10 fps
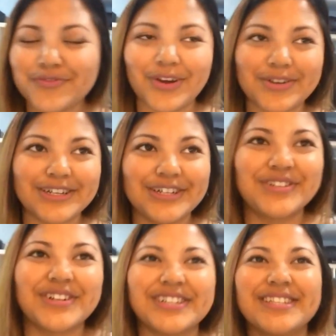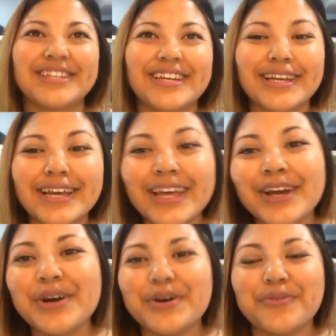found it interesting.
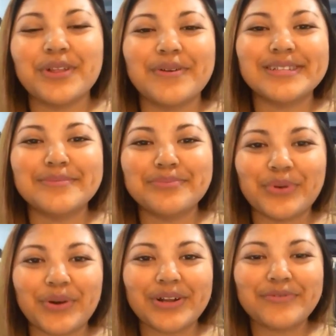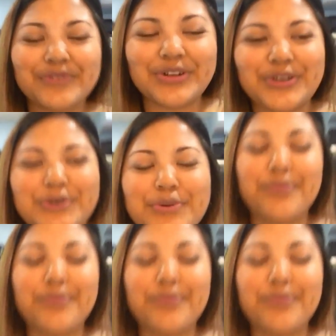Hopefully it wasn't boring for you,